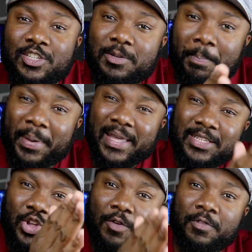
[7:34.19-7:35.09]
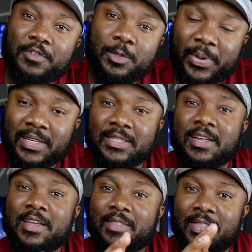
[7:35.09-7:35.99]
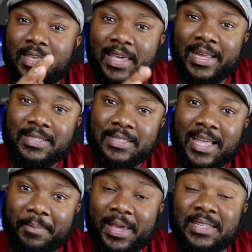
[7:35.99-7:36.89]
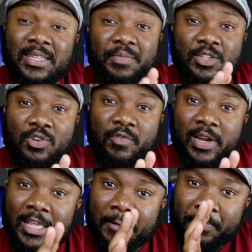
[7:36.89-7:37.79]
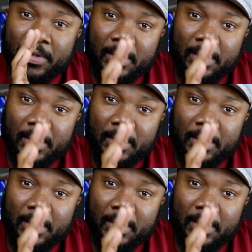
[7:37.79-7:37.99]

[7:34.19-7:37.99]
just based off of specs, the Galaxy Tab A7 is already